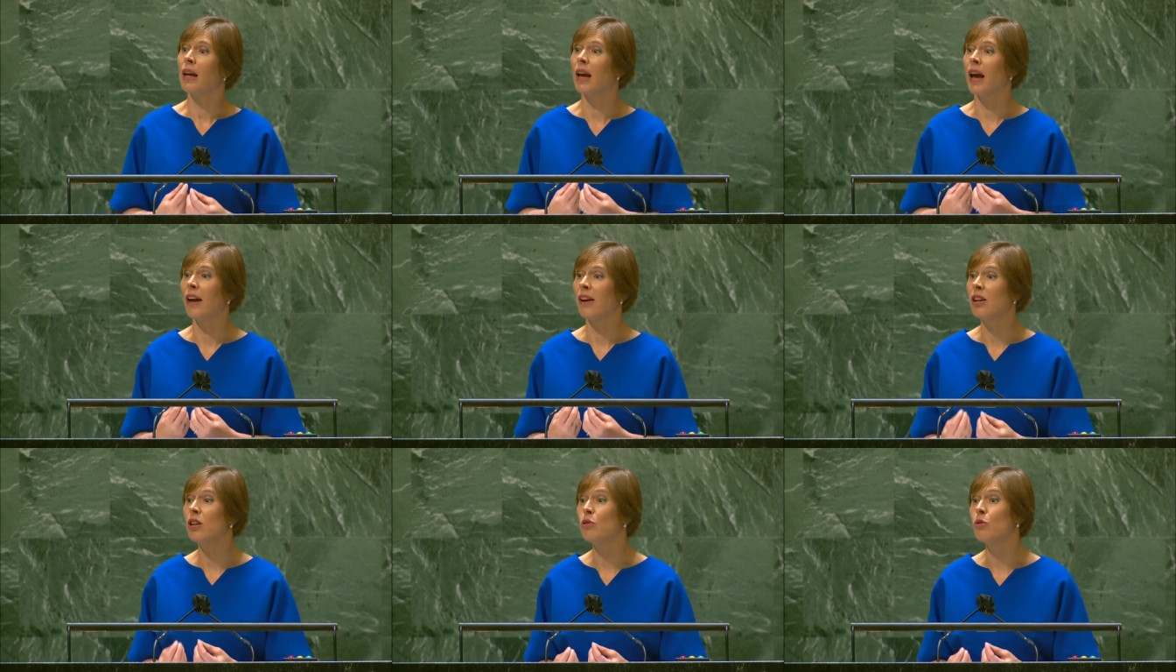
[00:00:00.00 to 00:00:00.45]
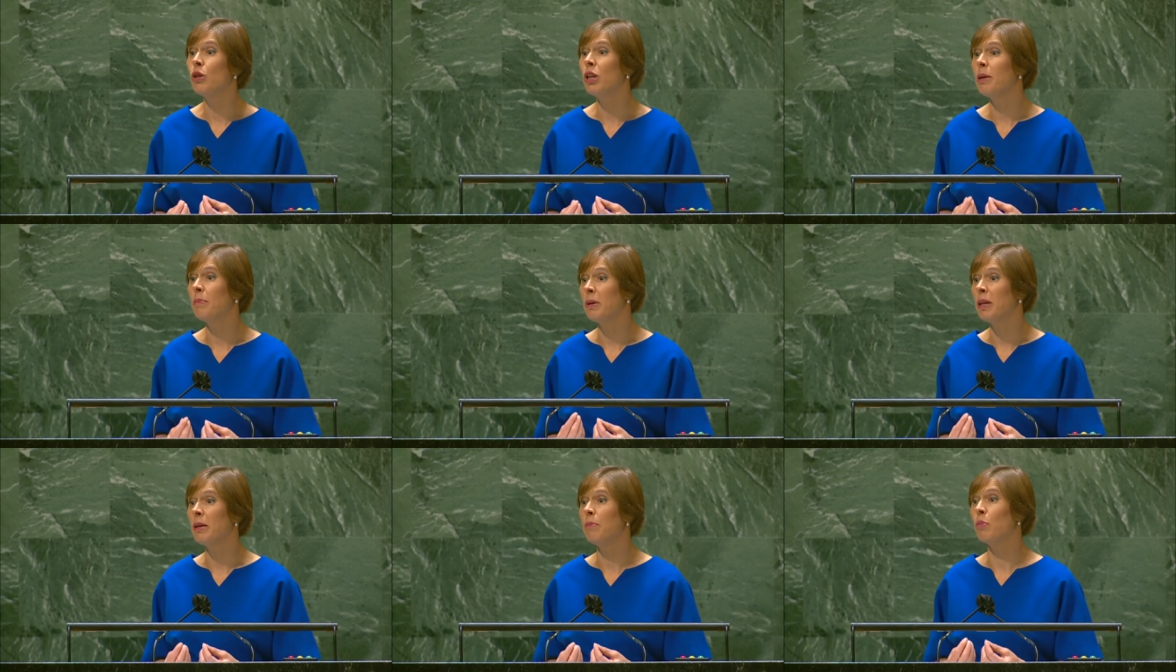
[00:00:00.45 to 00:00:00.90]
can
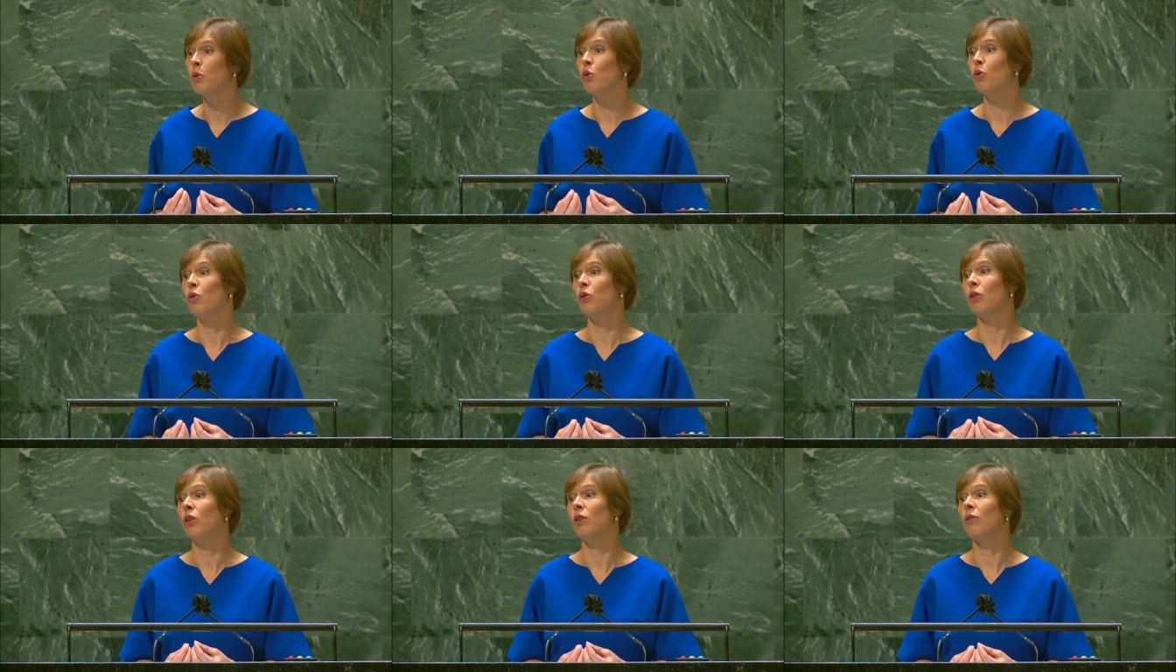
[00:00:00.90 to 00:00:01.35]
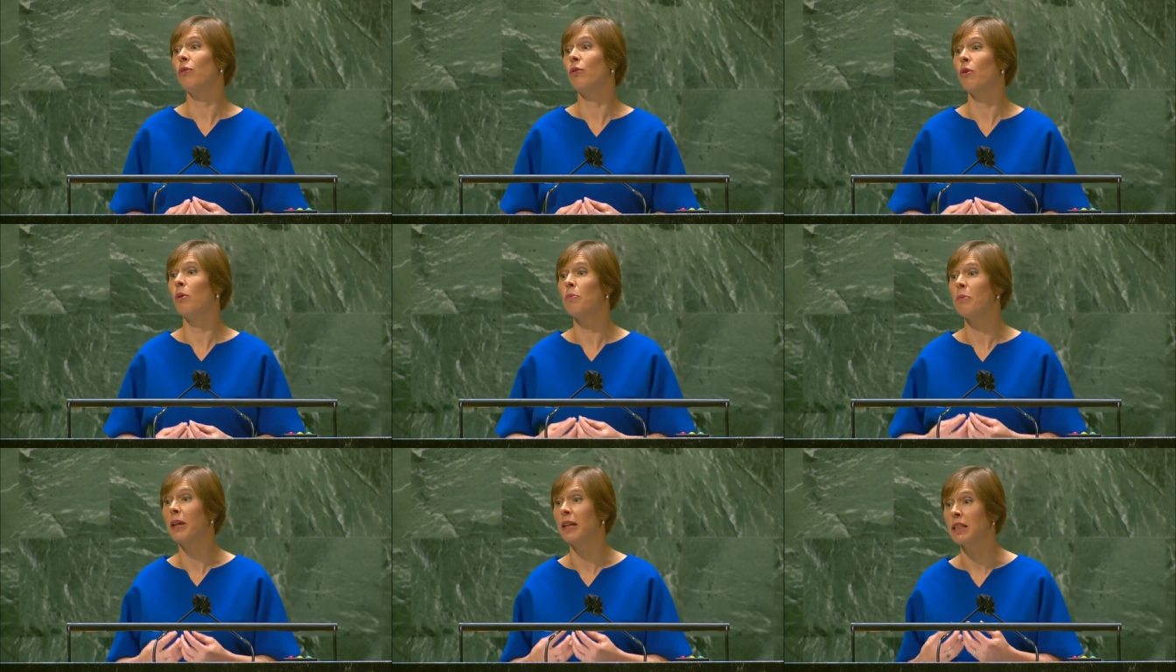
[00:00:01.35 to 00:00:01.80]
only be born
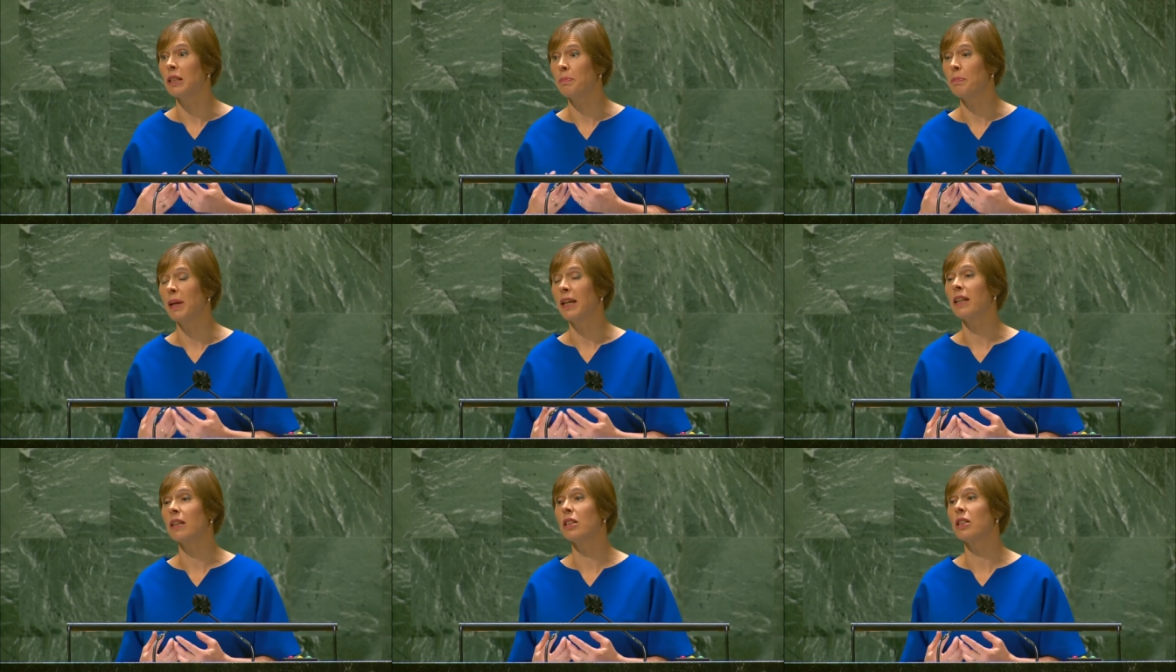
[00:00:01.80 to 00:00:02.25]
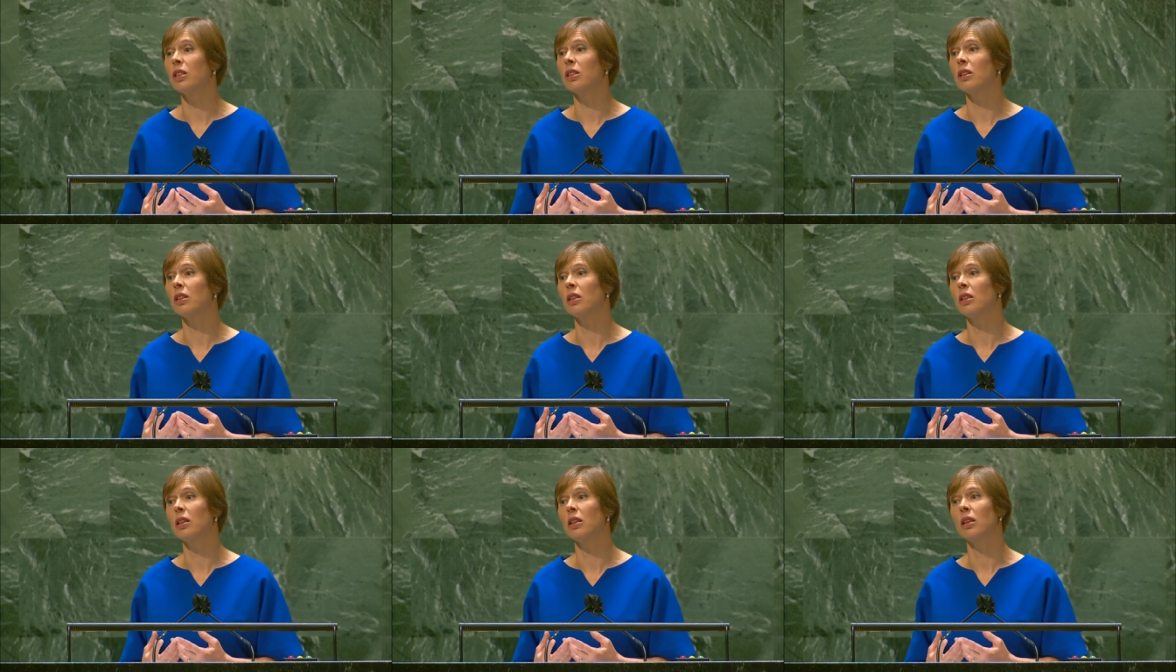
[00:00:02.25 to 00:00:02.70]
from the respect
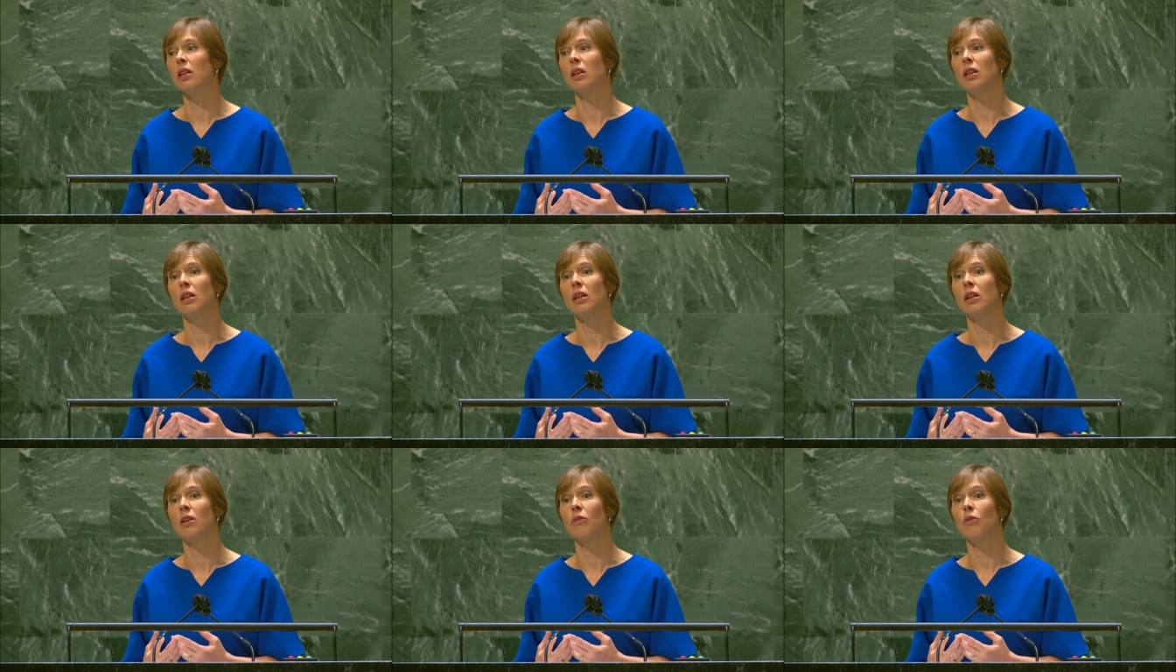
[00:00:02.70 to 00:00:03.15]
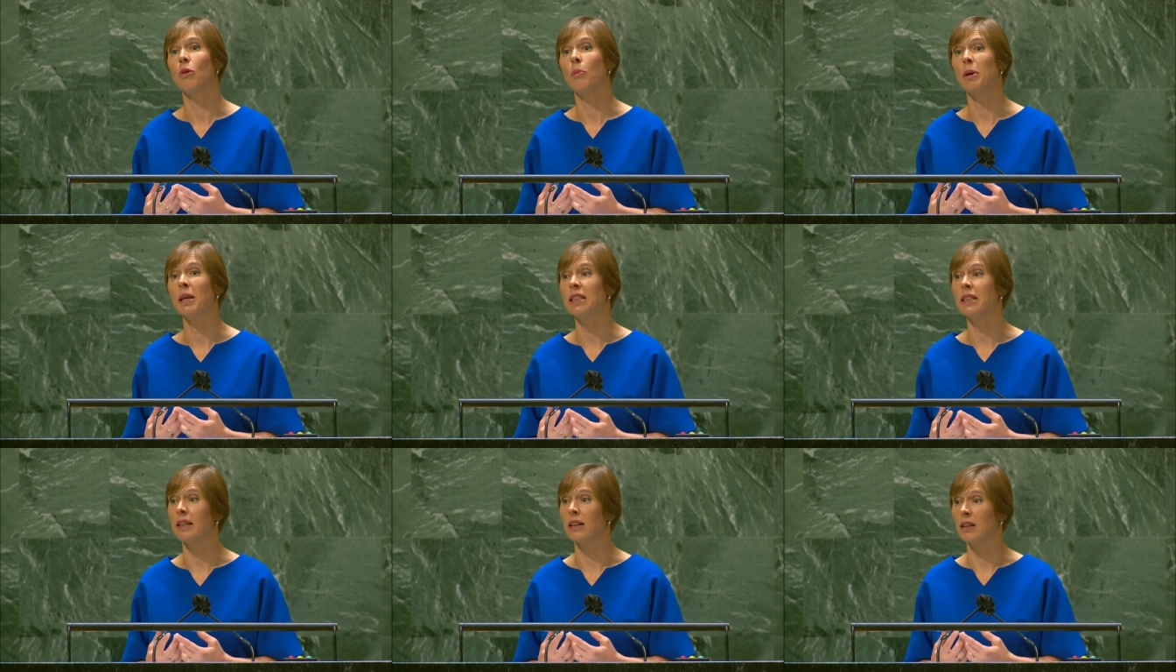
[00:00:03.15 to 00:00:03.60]
for
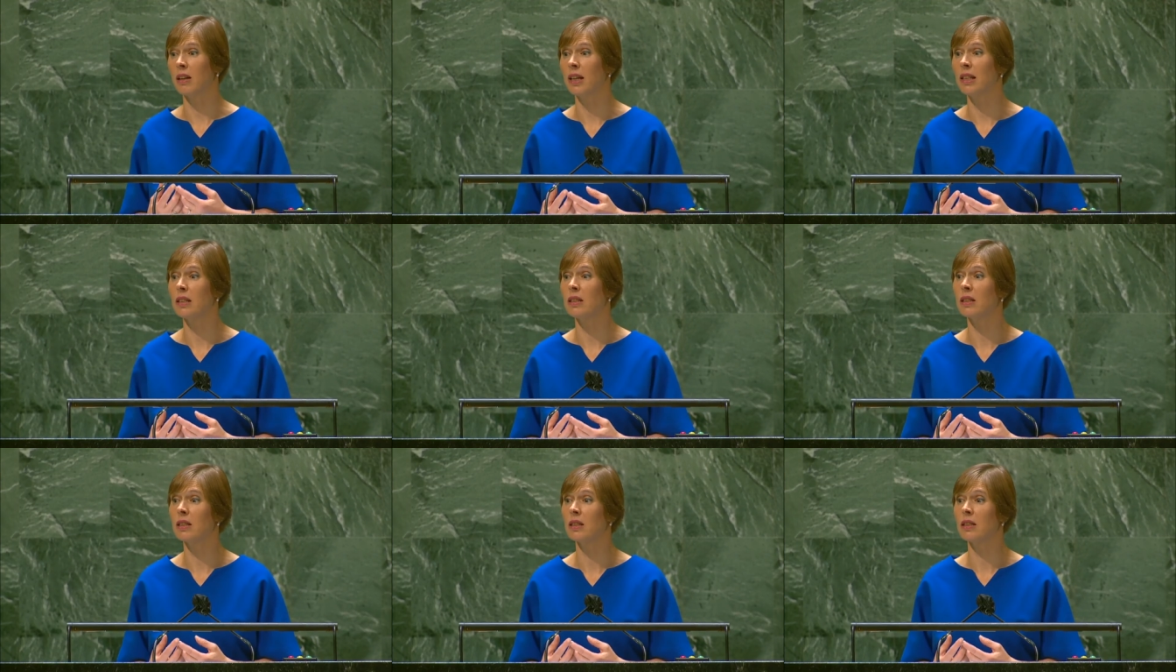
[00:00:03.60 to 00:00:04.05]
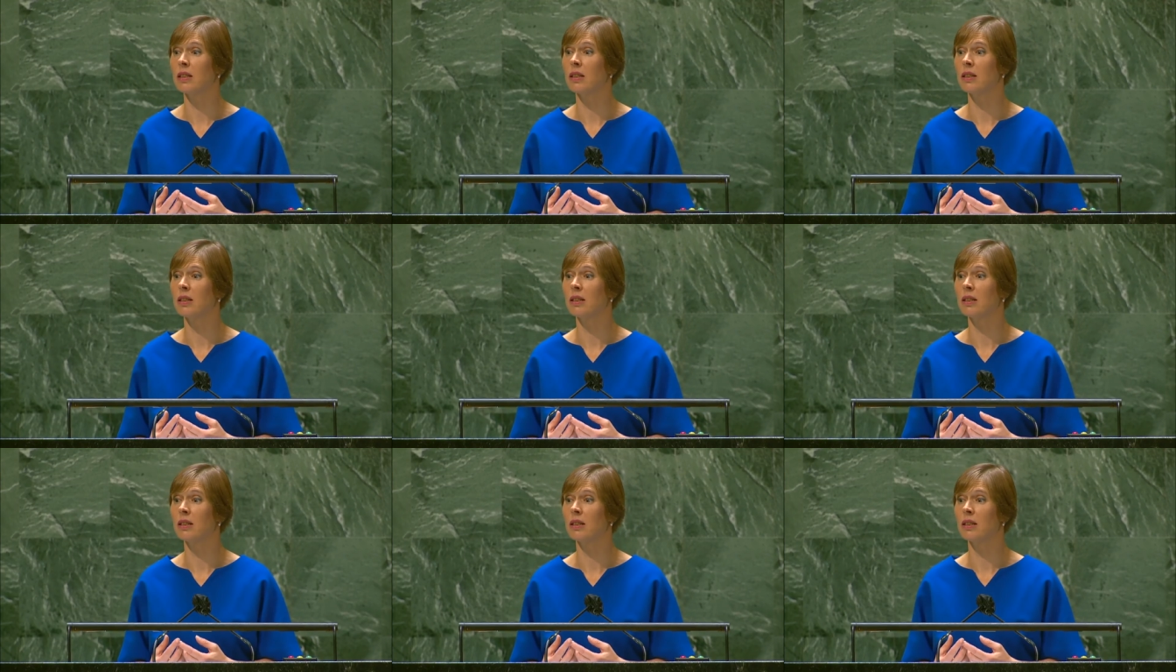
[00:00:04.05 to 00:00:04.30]
basic rights.